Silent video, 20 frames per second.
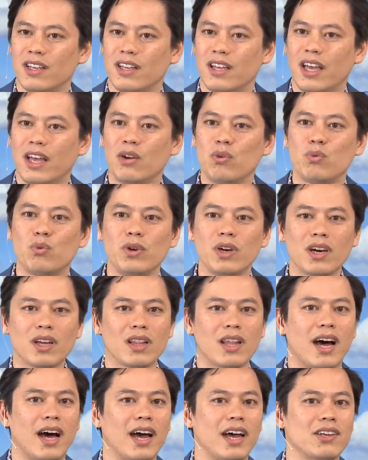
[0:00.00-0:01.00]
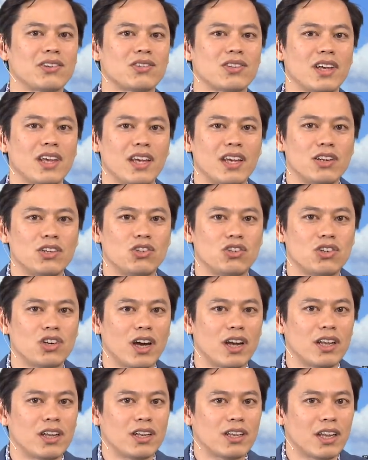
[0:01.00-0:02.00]
and realize
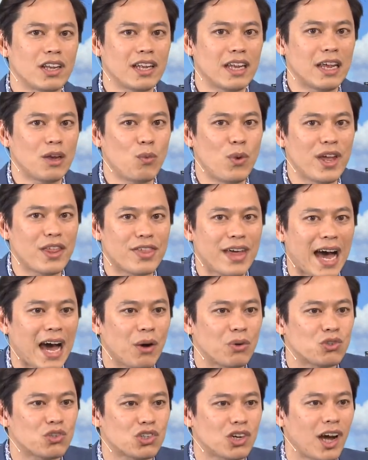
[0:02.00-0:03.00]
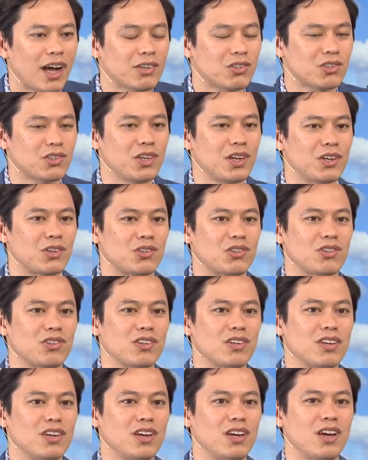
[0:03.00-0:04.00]
without justice,
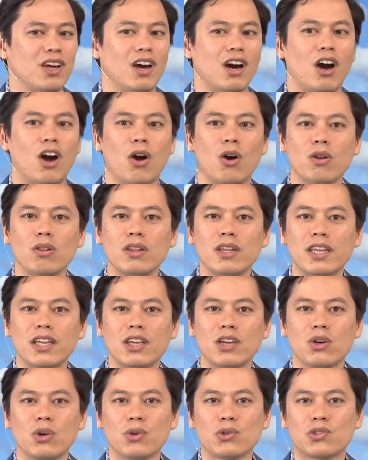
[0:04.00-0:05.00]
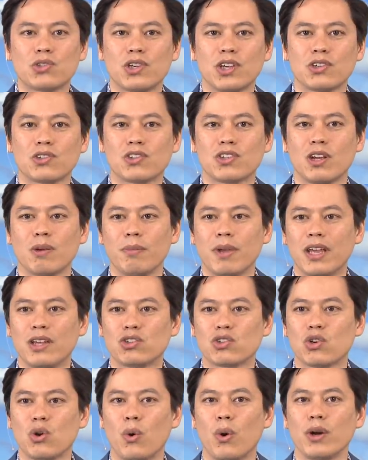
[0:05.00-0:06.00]
our legal system
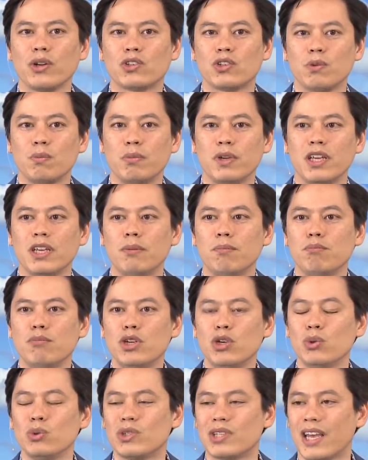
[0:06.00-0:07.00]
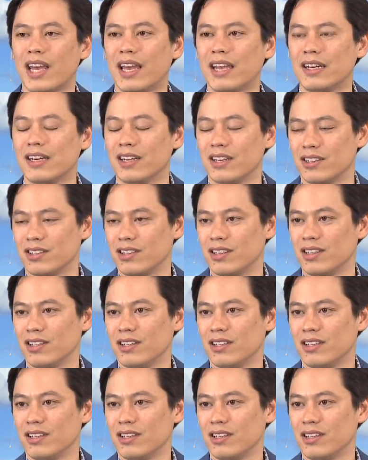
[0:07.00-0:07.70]
is going to be mutated.